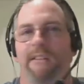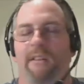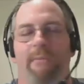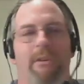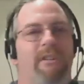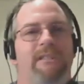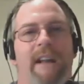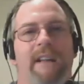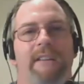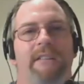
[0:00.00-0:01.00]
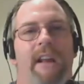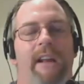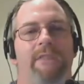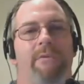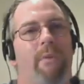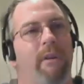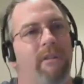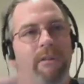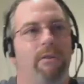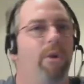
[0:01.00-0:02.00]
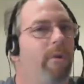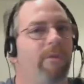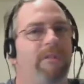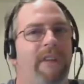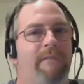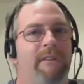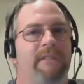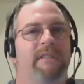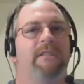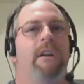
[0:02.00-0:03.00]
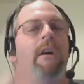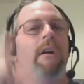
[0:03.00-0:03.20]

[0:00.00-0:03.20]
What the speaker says: similar to the second stage with 1 or 2 little differences.